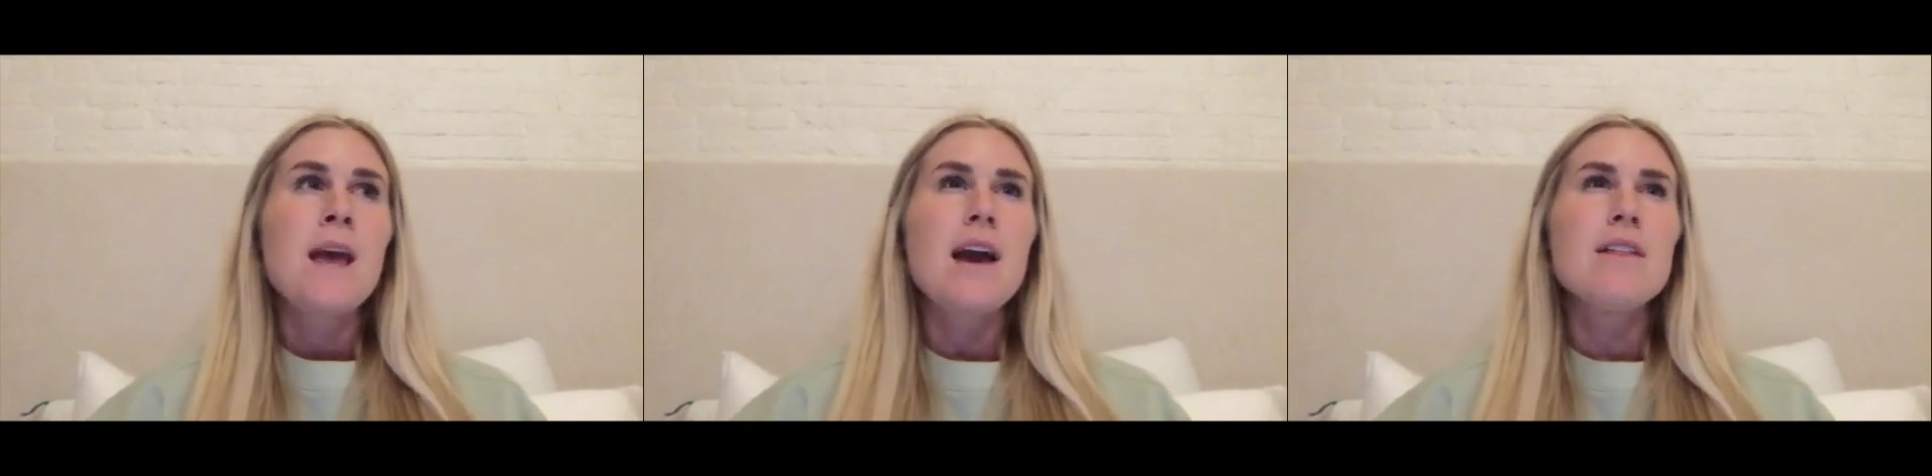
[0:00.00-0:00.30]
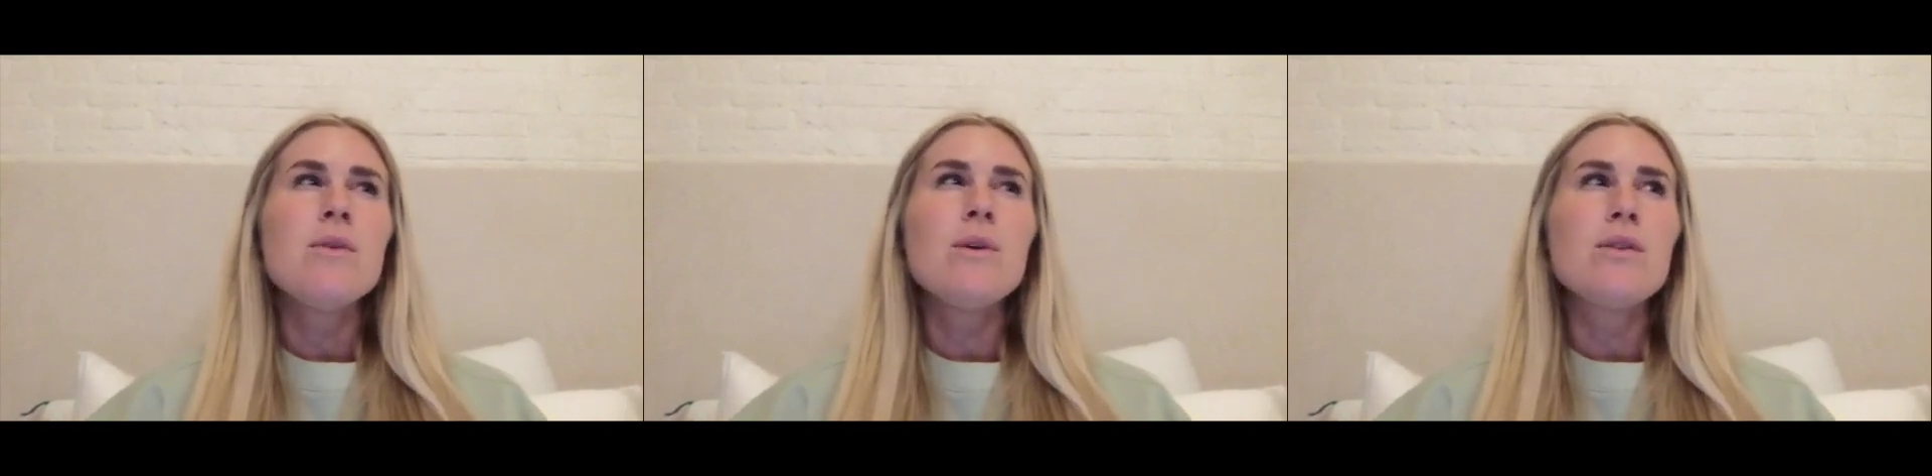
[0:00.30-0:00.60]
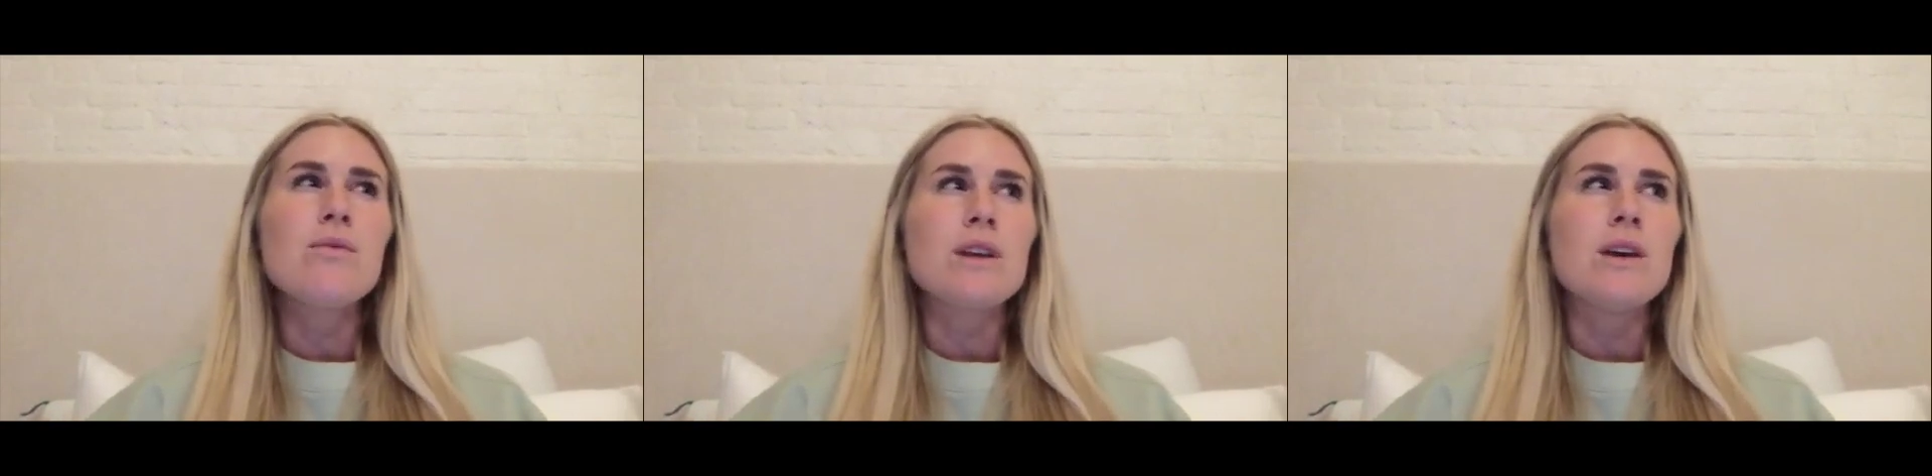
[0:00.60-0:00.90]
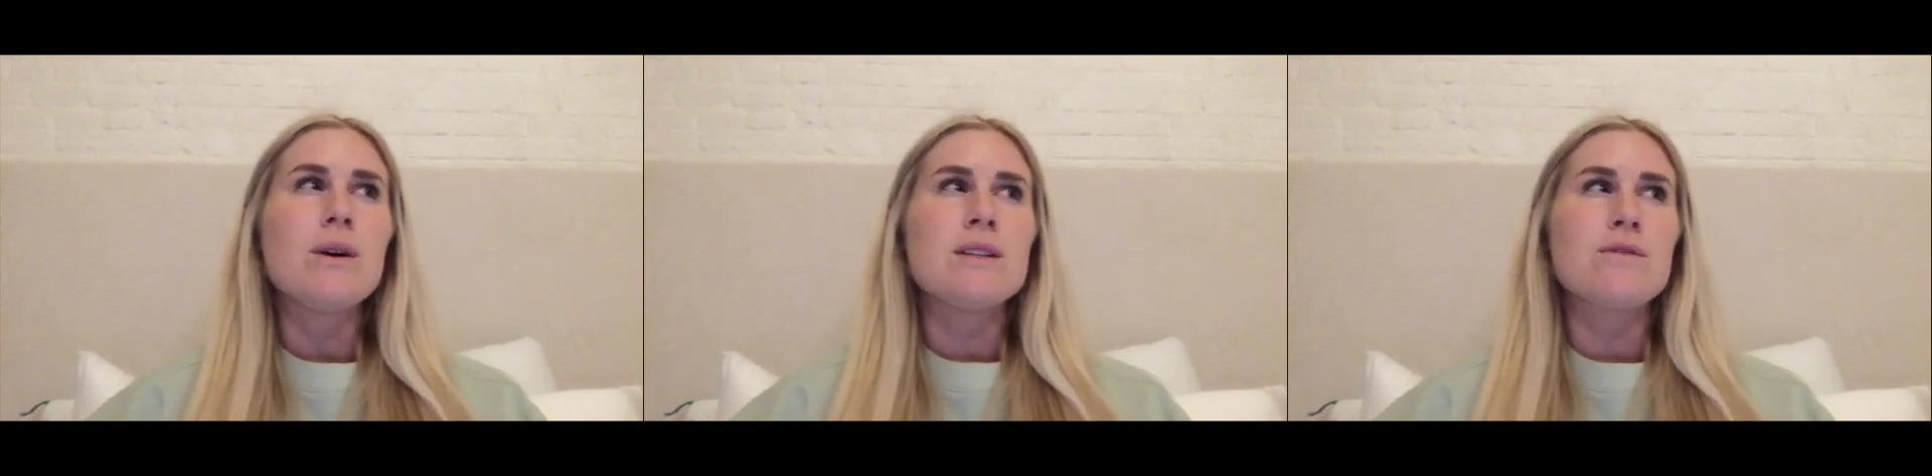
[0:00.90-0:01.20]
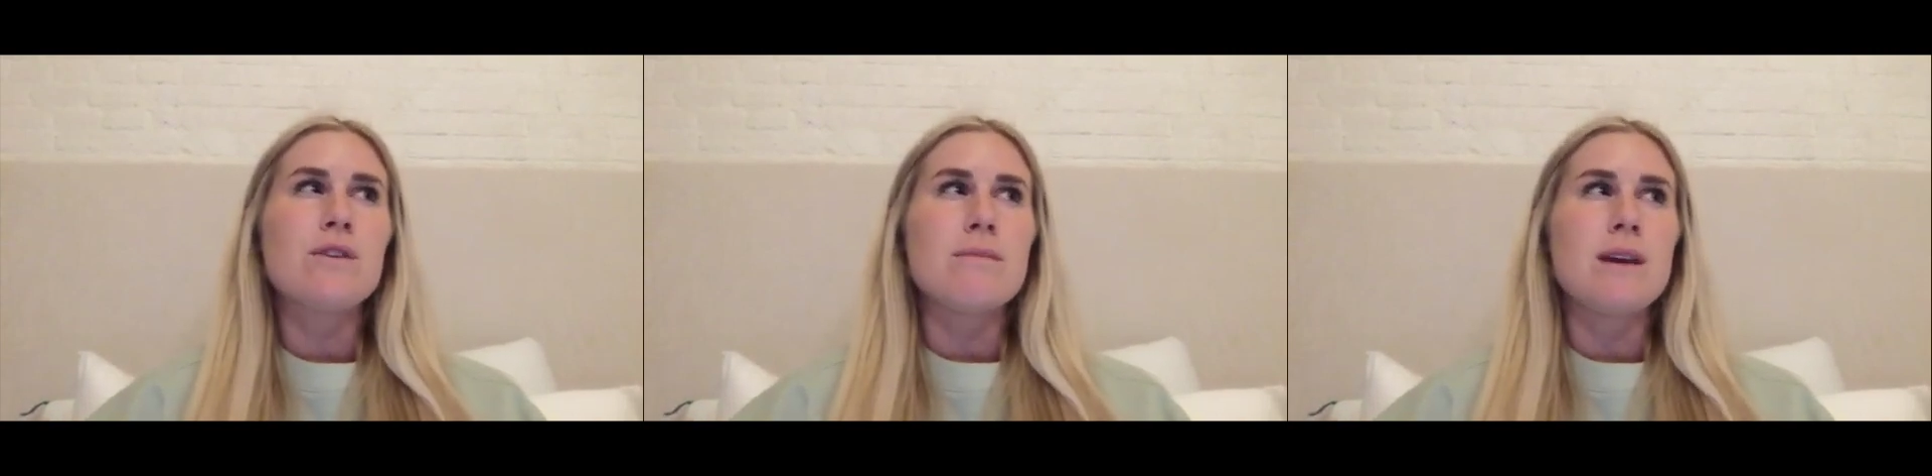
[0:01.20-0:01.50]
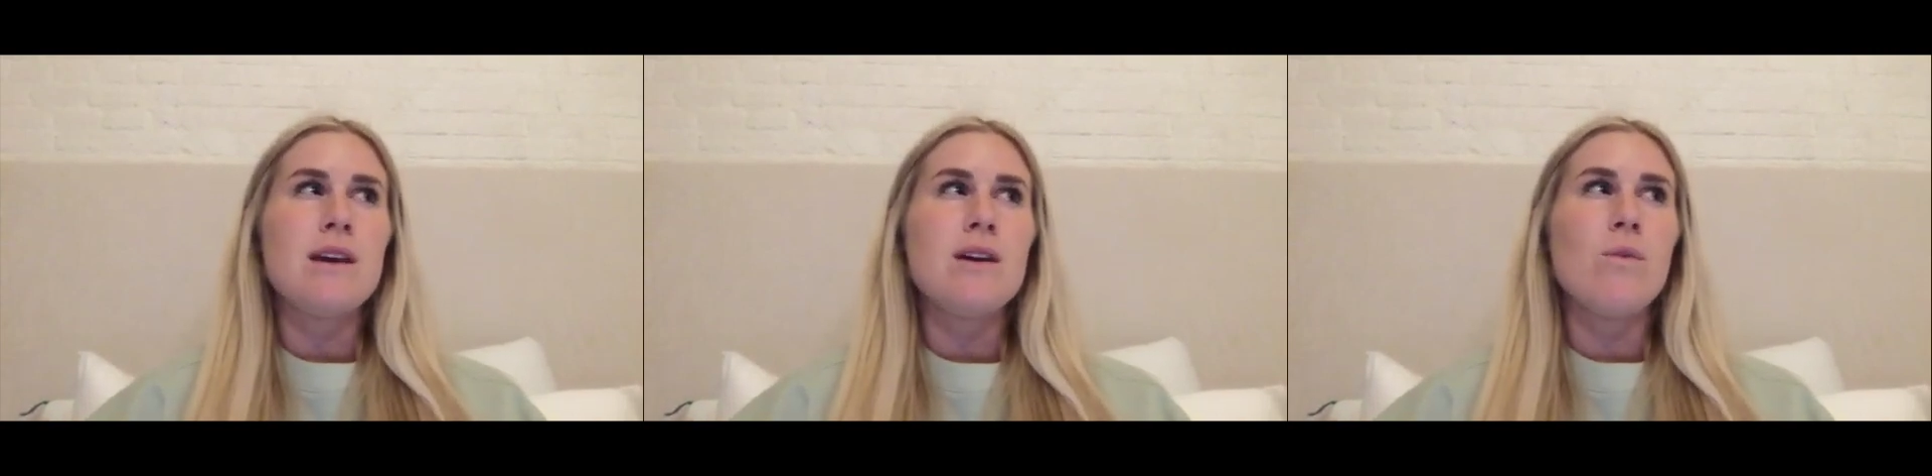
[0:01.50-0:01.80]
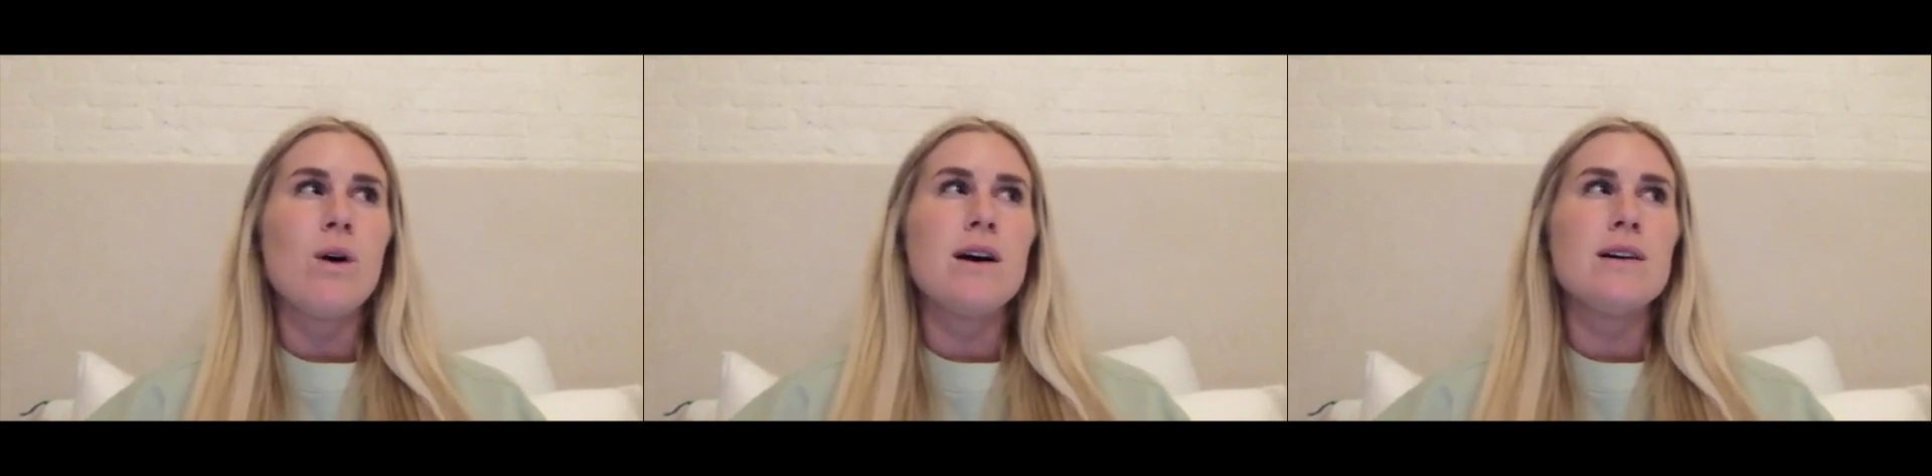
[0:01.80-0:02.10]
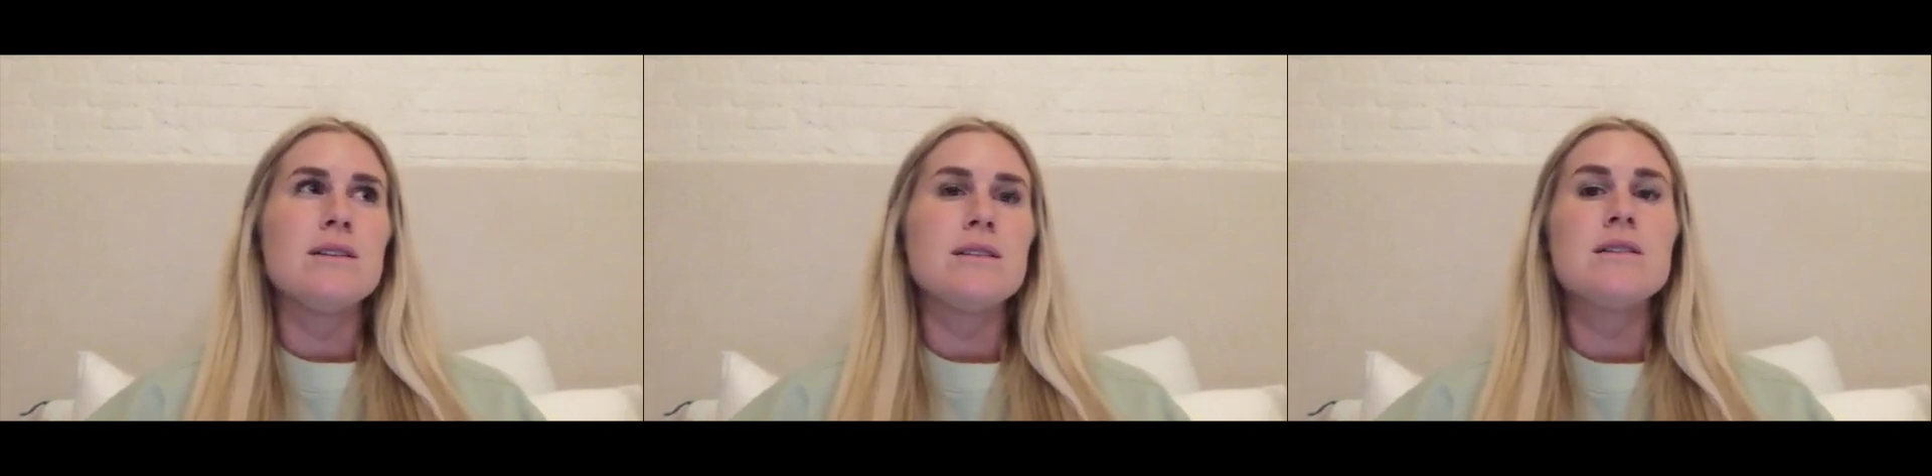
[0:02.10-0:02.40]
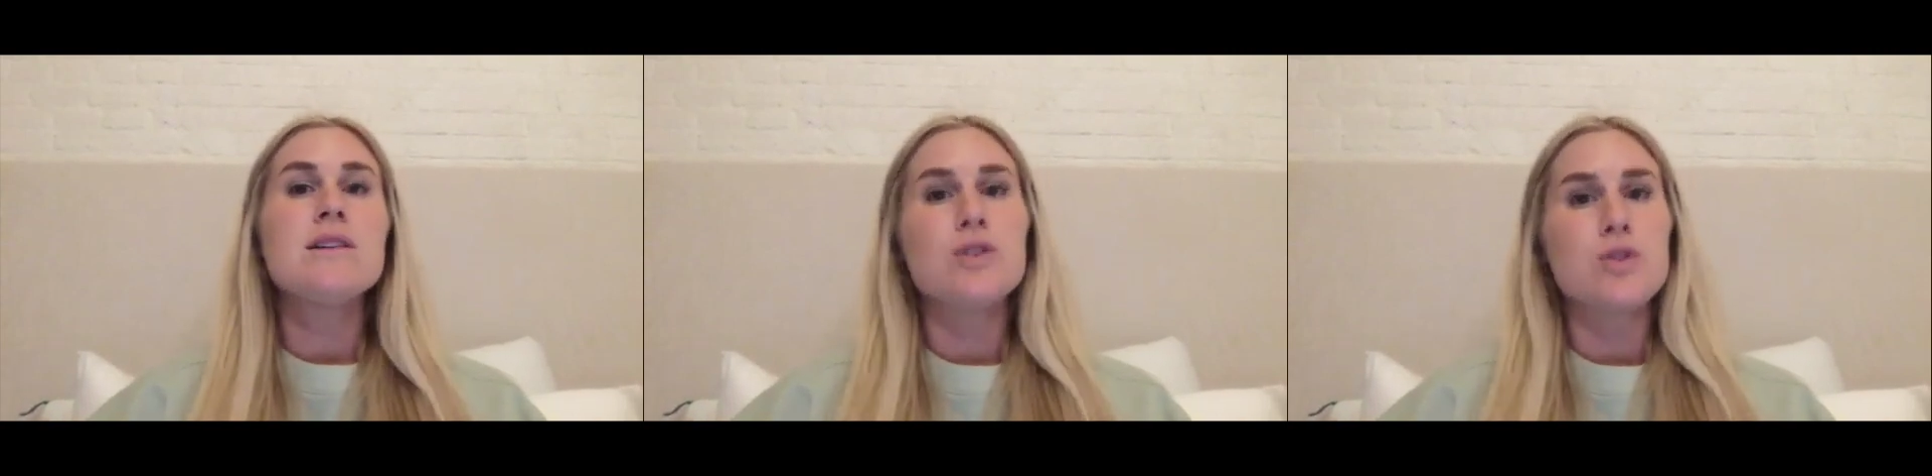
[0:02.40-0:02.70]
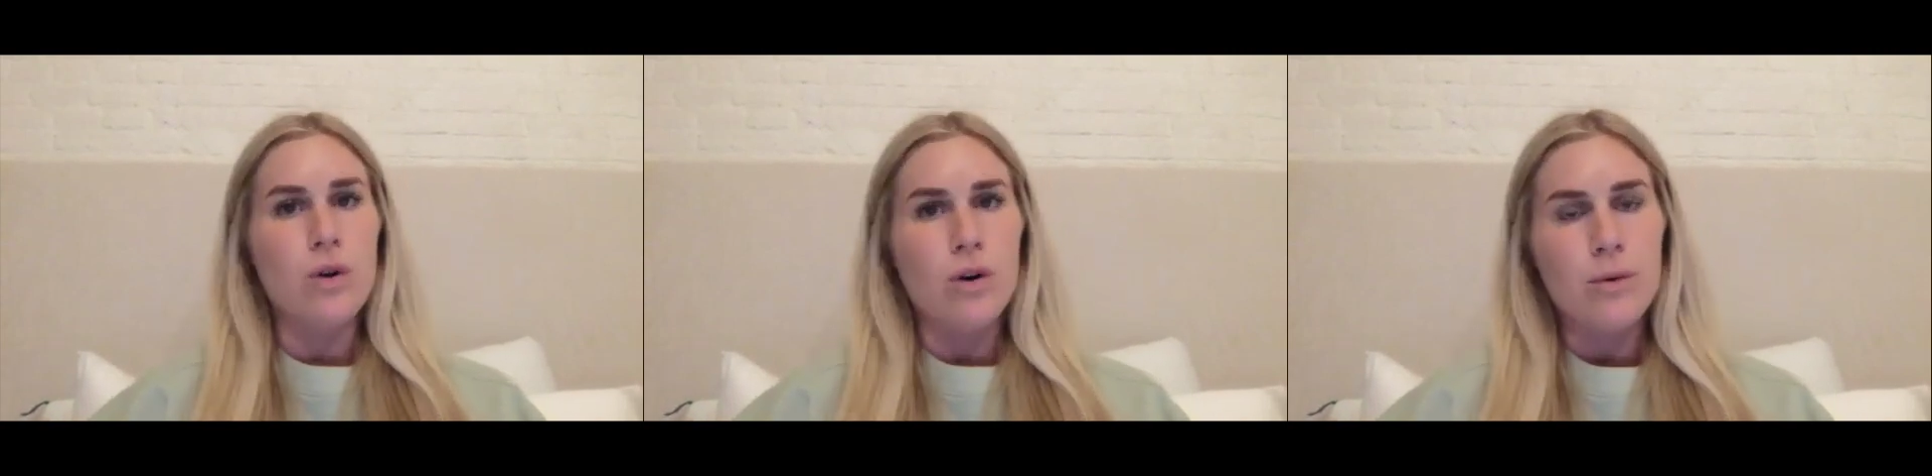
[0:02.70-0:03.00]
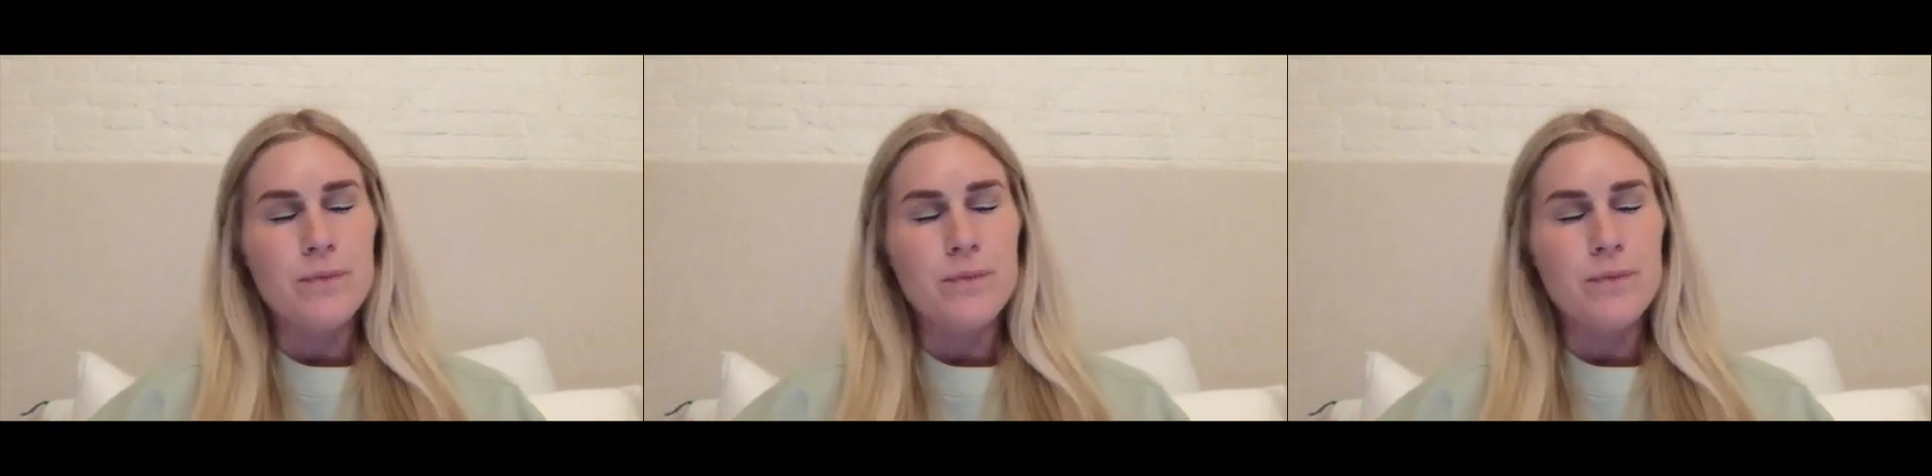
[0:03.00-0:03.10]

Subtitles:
I think what it really was for me was control,